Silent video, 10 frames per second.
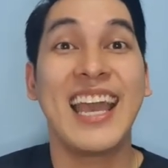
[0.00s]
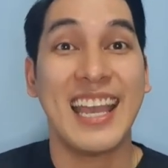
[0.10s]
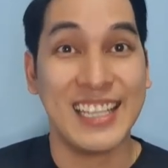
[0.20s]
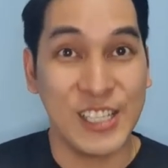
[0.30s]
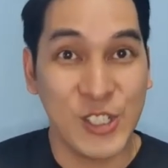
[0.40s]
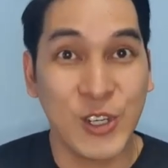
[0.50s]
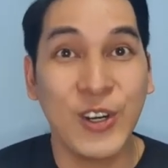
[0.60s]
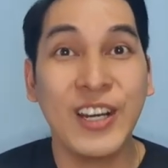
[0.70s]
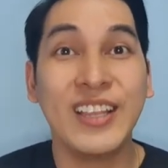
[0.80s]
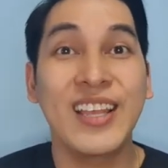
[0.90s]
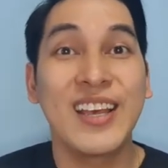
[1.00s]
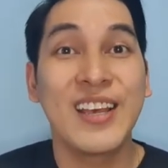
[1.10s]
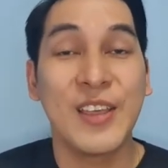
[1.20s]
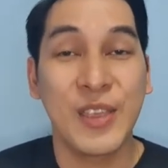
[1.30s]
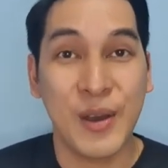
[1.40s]
And in short,
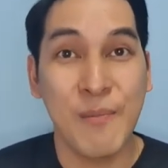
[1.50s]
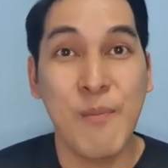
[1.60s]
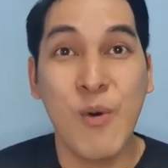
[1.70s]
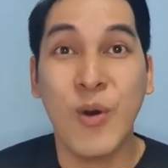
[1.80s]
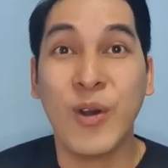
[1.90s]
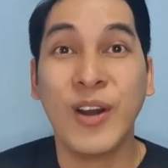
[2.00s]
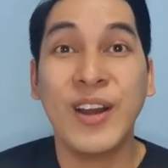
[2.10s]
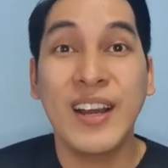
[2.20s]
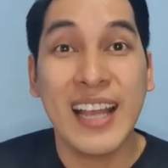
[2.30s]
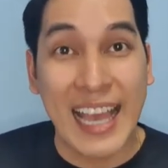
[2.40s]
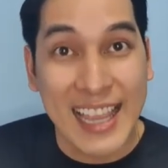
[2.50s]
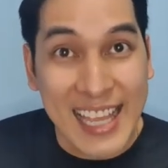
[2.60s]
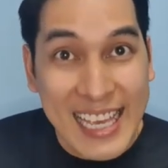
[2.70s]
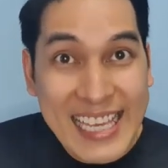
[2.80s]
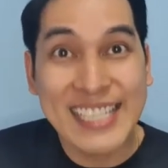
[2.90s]
the more and
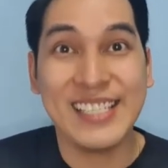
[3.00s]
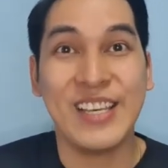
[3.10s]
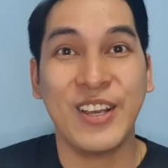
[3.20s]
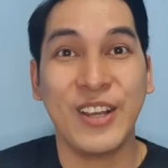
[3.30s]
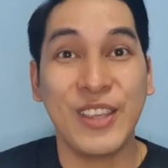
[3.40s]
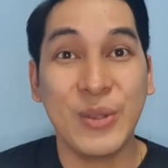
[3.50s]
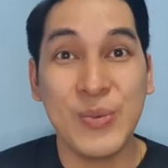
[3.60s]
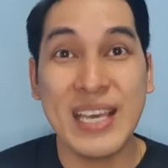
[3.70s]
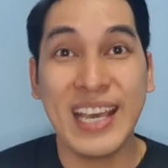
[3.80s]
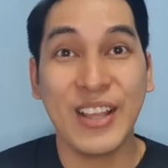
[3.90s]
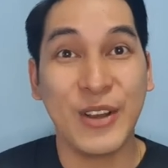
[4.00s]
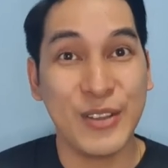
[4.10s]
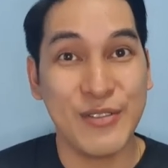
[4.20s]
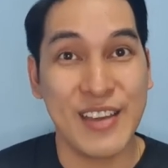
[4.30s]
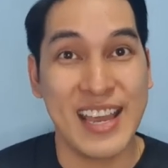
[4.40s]
the easier that we can
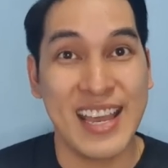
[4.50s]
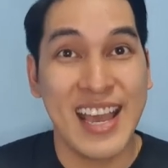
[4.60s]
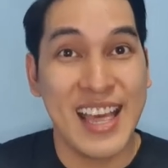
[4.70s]
convey